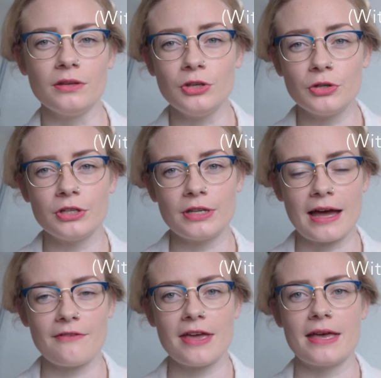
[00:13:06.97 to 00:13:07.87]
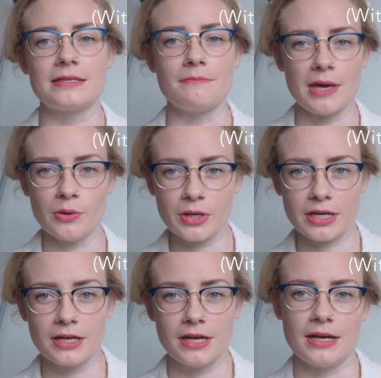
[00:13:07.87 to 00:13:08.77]
You can have it as a
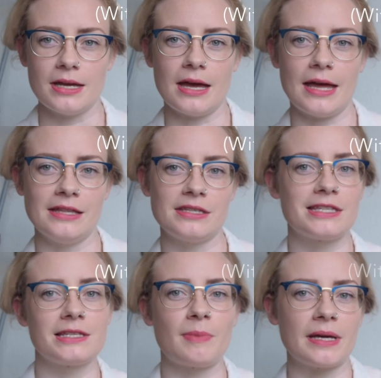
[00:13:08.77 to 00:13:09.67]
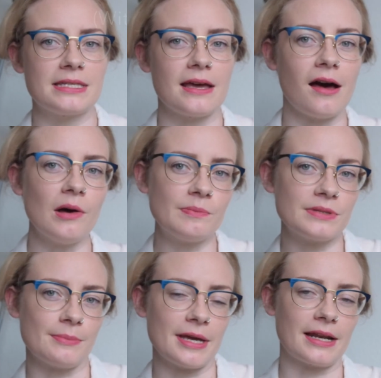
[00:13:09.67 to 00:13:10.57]
milk and spice it up
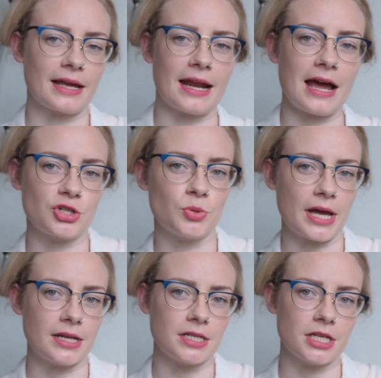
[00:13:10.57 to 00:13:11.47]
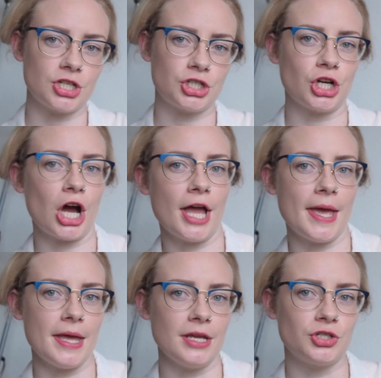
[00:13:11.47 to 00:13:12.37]
to make like an ashwagandha
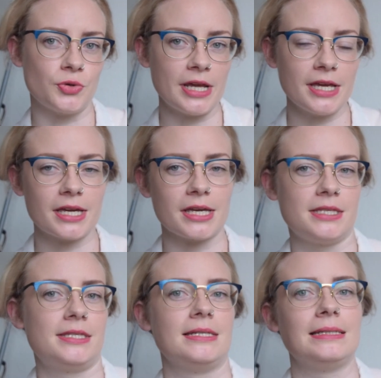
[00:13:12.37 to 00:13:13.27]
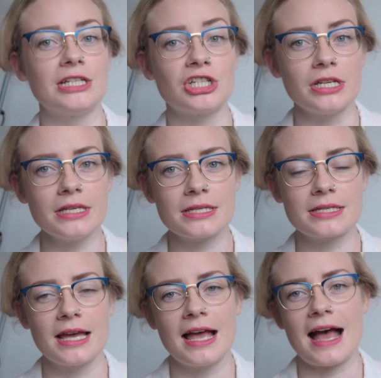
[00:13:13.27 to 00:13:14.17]
chai drink. It's delicious,
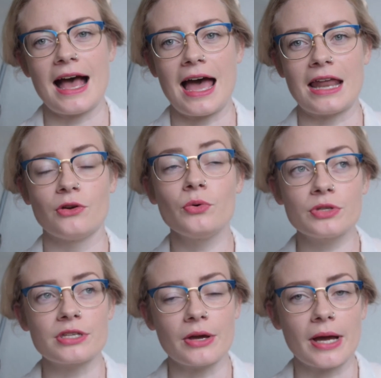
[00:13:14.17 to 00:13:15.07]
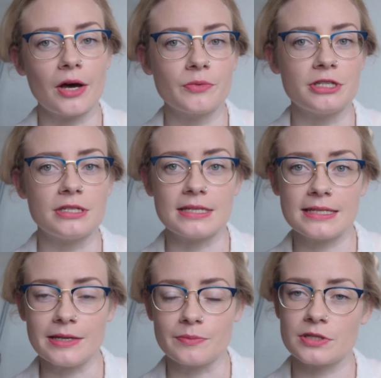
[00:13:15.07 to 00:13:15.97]
and it also helps you to
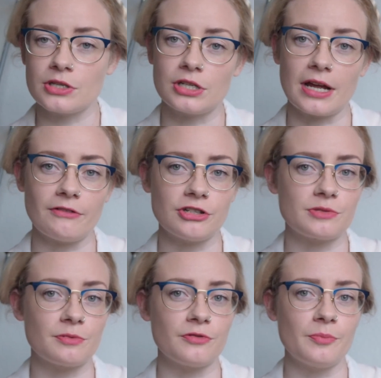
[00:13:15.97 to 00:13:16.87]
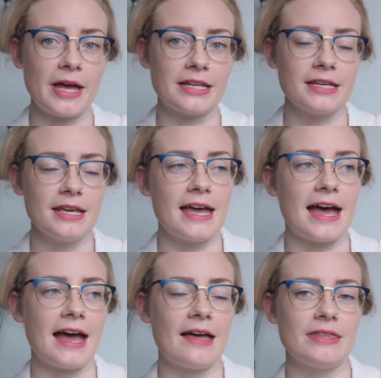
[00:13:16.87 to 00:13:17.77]
sleep, so you can have it just before bed.
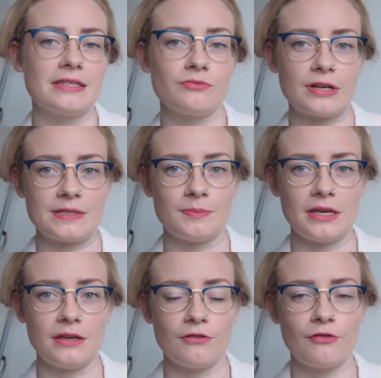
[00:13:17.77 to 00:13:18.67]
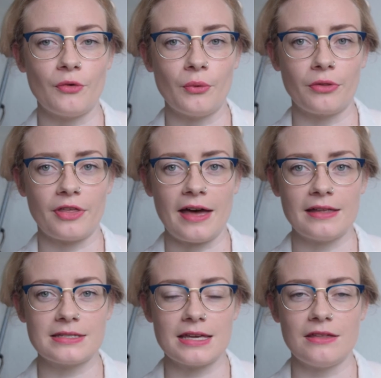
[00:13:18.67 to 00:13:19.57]
And there's a recipe for
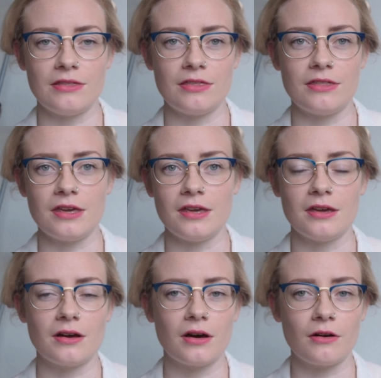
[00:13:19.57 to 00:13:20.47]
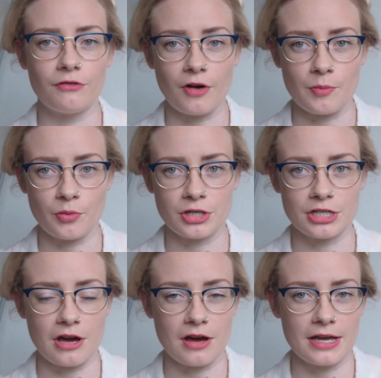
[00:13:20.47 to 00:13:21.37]
that in the
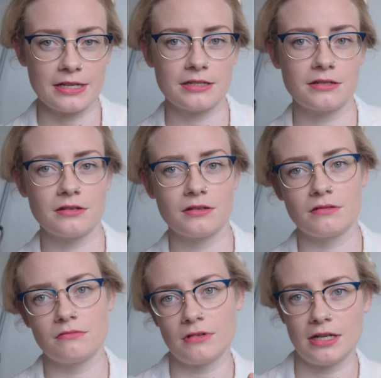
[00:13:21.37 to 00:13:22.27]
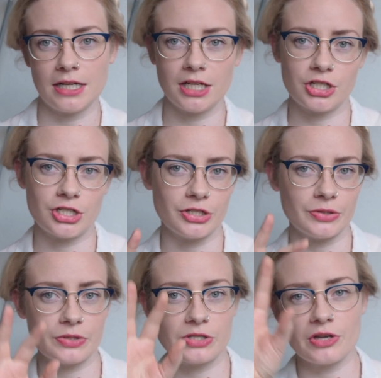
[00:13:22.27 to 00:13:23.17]
fibroid guide, linked
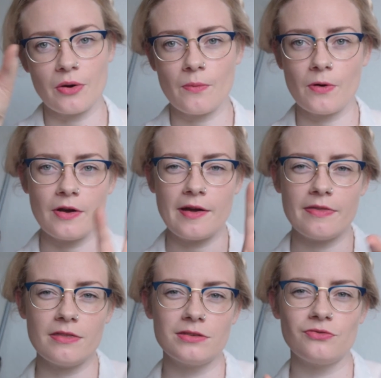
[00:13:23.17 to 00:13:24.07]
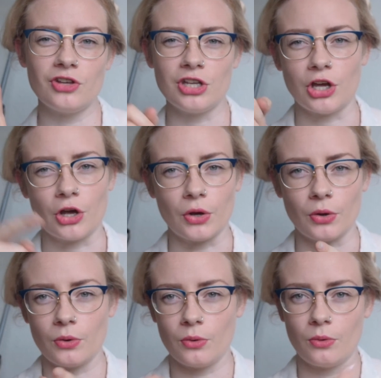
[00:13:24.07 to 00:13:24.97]
to somewhere in this
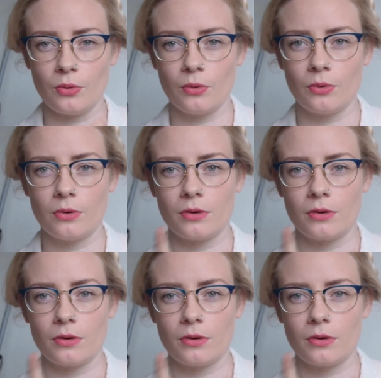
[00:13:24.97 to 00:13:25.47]
video.